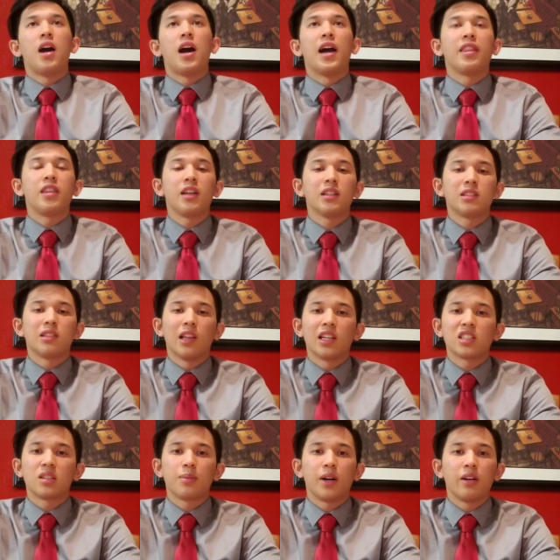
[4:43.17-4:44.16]
I think it's
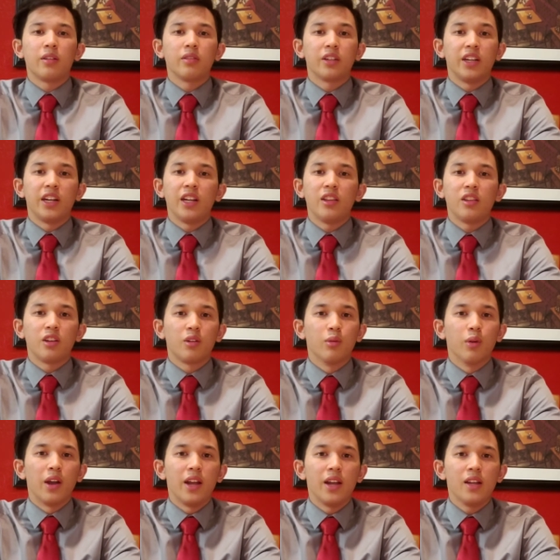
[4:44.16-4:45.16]
less about getting the
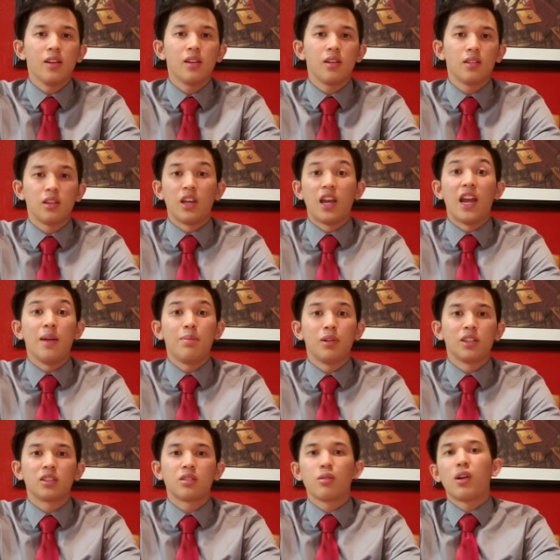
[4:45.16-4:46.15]
grade, the A+
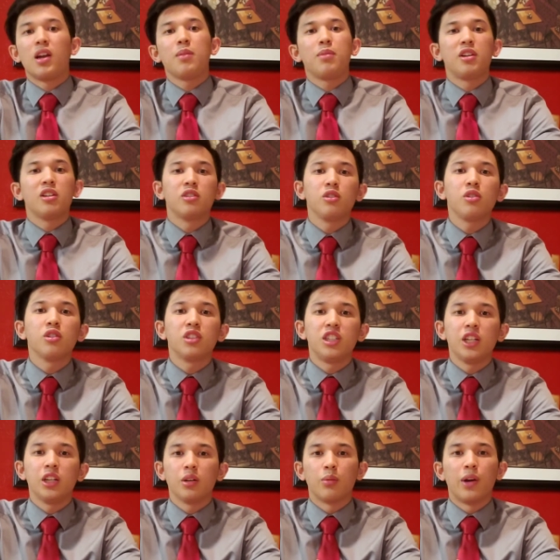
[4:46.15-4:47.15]
grade, because you can
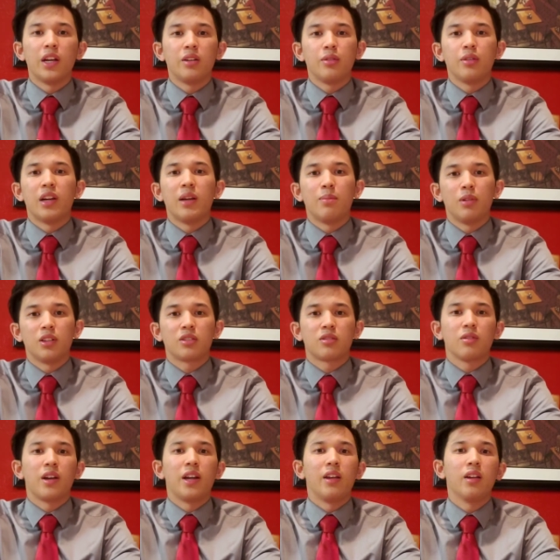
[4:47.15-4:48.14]
cheat your way to an A+
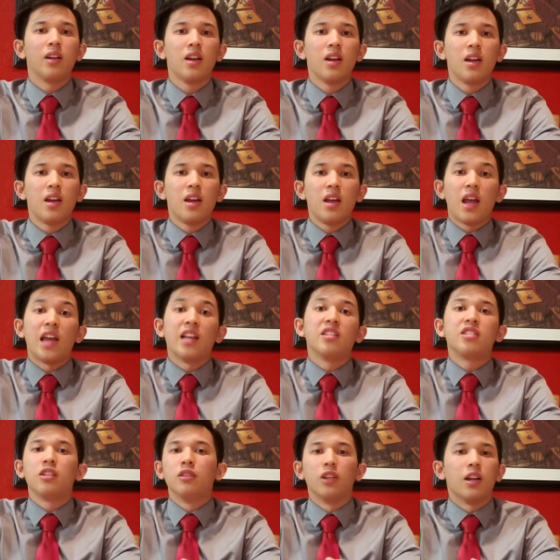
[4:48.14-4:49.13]
grade
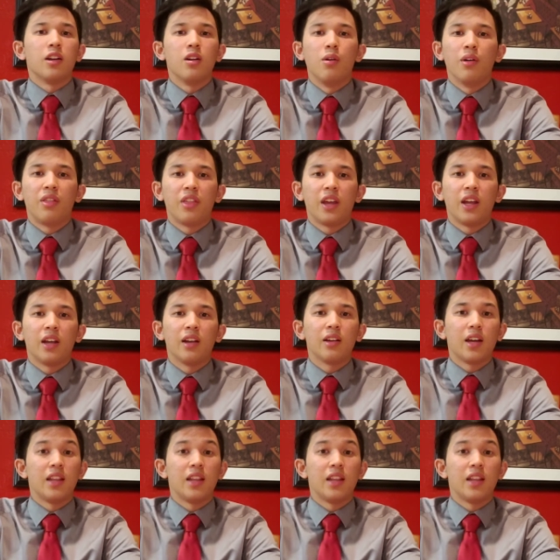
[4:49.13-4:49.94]
and still not know a thing.